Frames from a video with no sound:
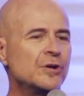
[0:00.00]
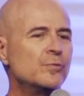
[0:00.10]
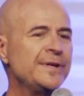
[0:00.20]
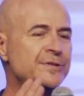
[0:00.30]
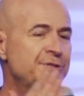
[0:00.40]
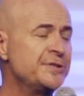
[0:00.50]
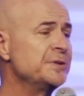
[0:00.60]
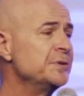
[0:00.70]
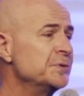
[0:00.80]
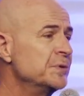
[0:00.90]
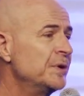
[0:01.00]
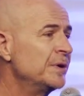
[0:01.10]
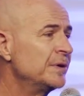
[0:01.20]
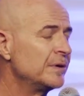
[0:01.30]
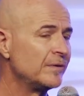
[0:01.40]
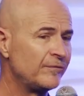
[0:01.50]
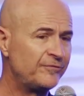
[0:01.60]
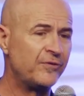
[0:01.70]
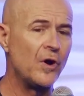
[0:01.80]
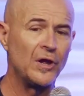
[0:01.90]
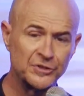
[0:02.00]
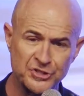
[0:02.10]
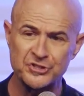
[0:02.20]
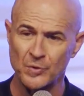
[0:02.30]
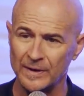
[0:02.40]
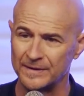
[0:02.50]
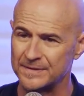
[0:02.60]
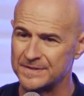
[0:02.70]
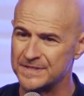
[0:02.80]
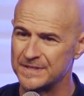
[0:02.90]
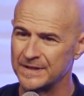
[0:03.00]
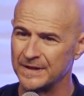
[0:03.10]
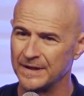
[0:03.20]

We do fall short.